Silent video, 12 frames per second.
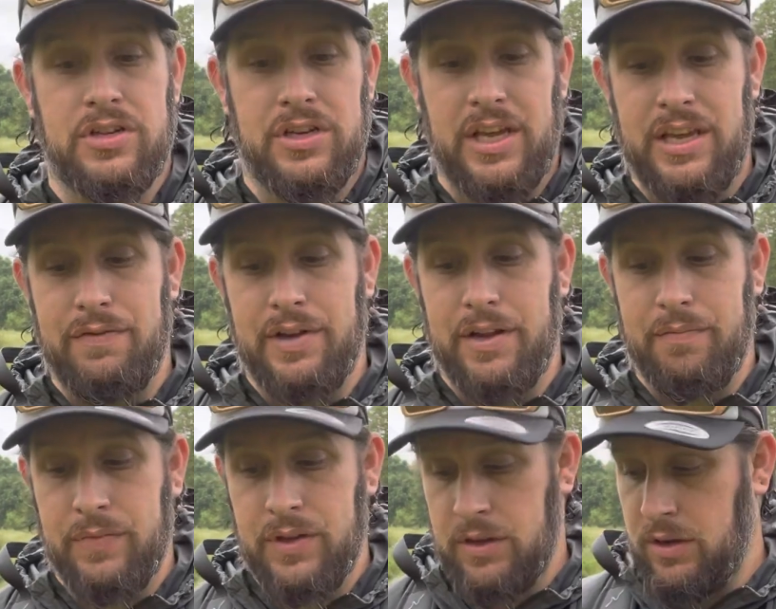and evening.
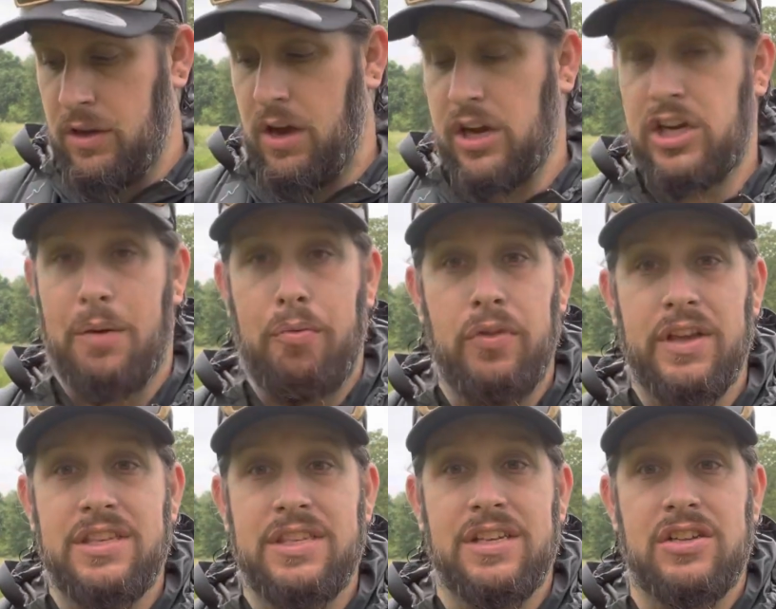I couple
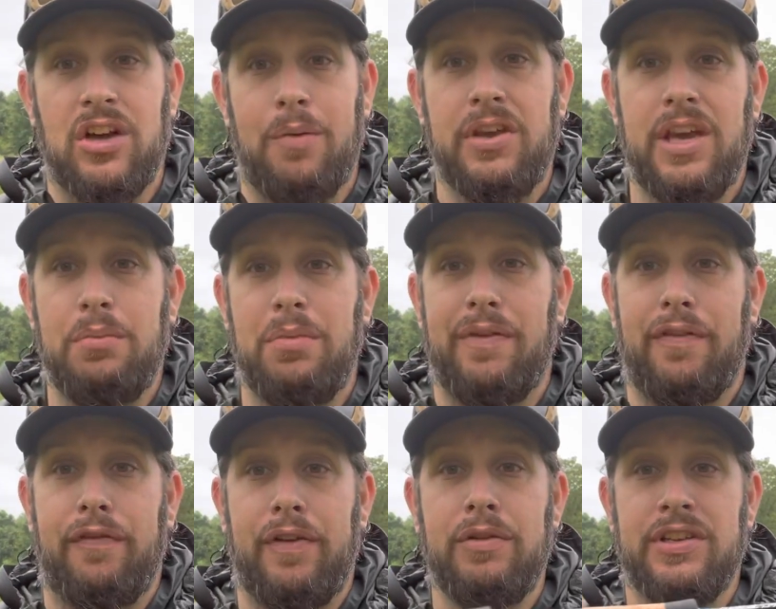this time of year with a
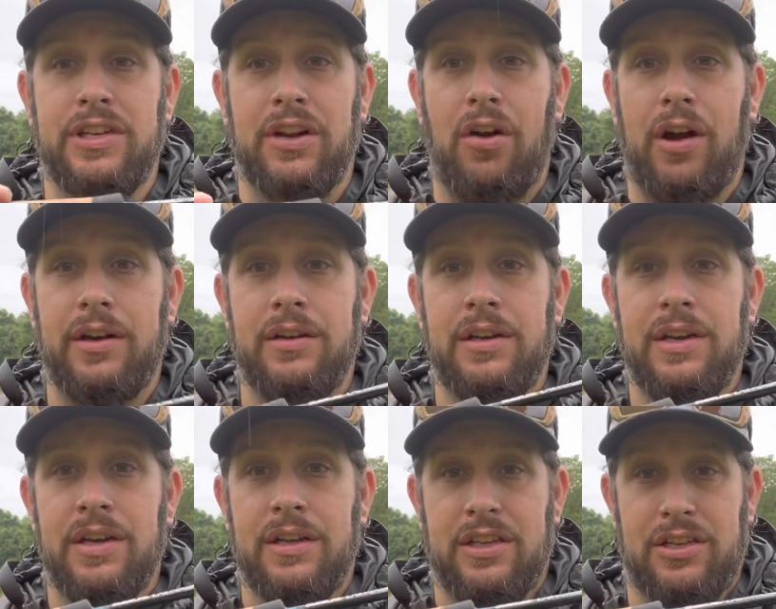floating line.
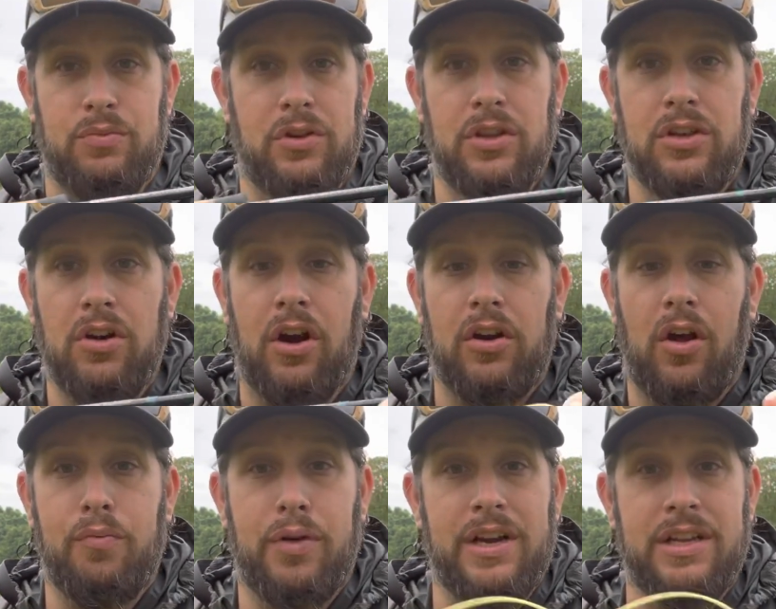This is one of the
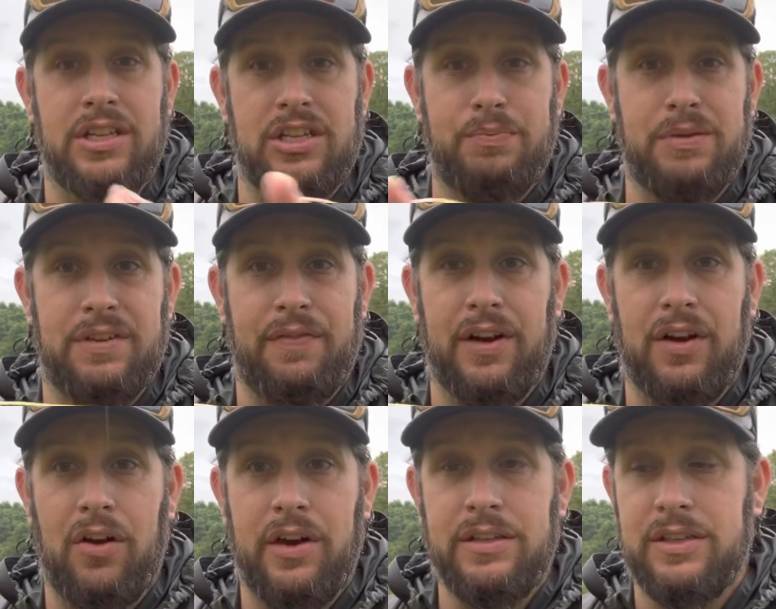Guideline Predator specific
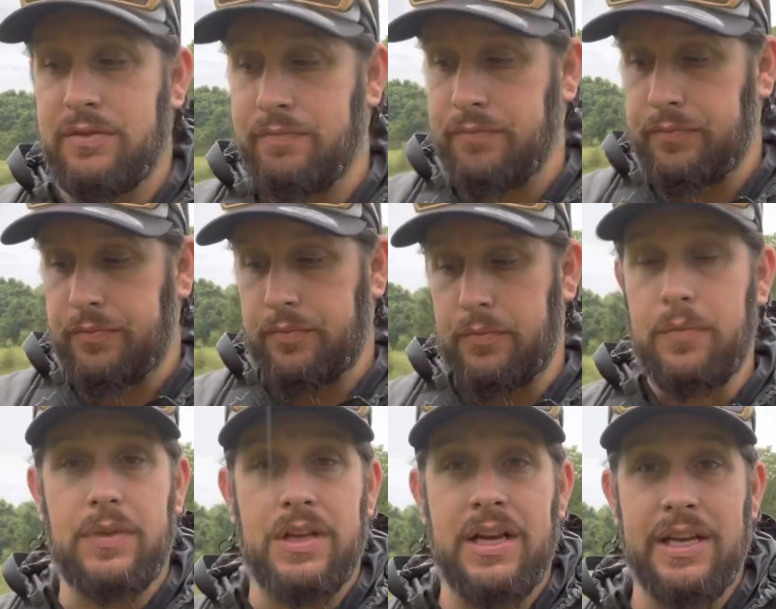lines.
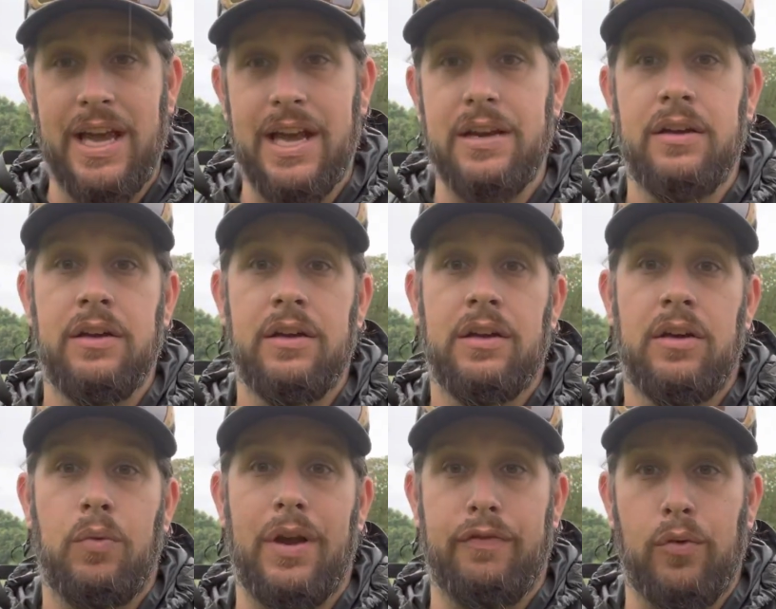Again,
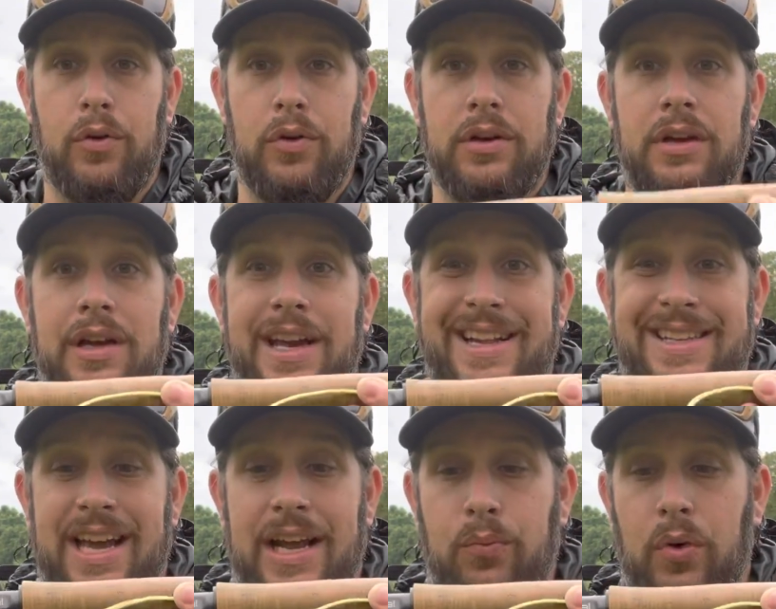weight forward in a
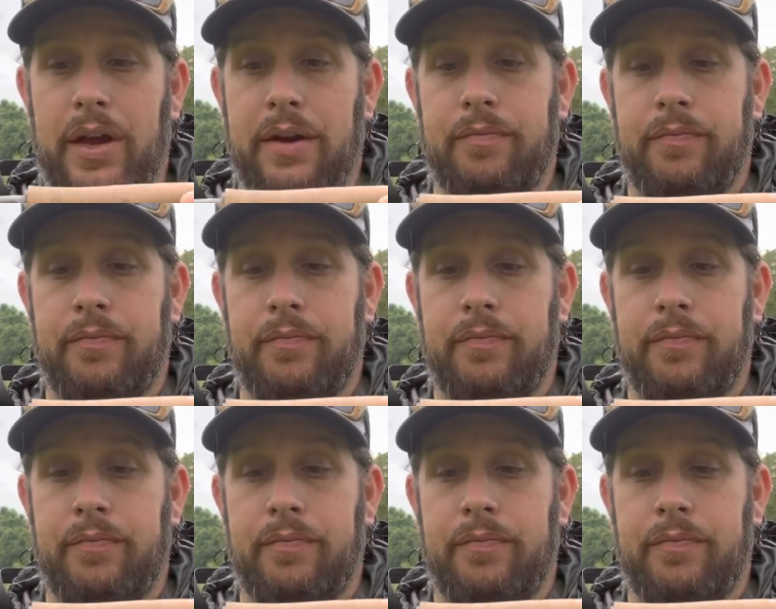10 weight.